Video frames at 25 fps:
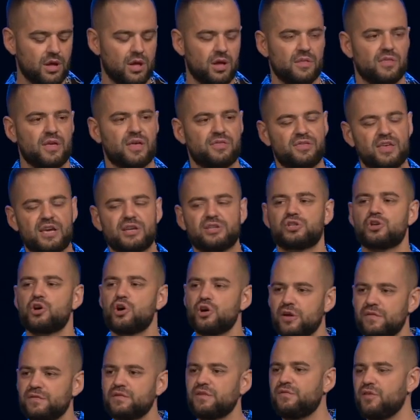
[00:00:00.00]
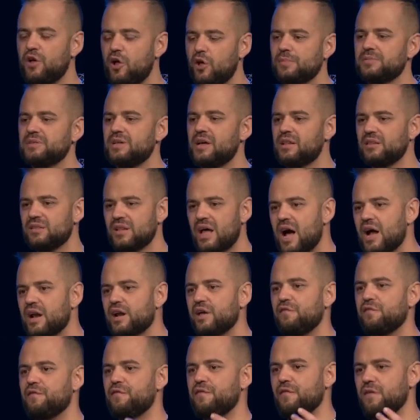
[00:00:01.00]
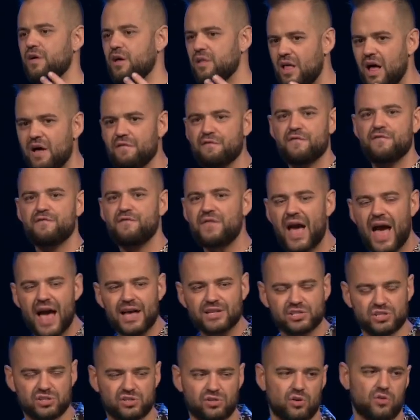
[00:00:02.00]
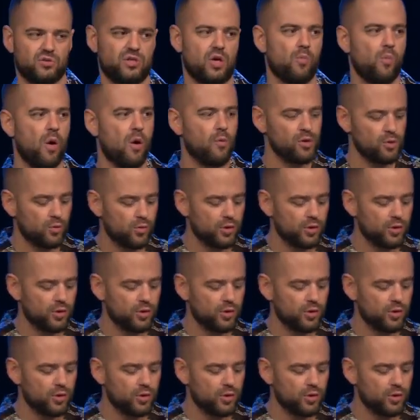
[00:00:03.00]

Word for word: That things could have developed a lot, of, a lot faster than what we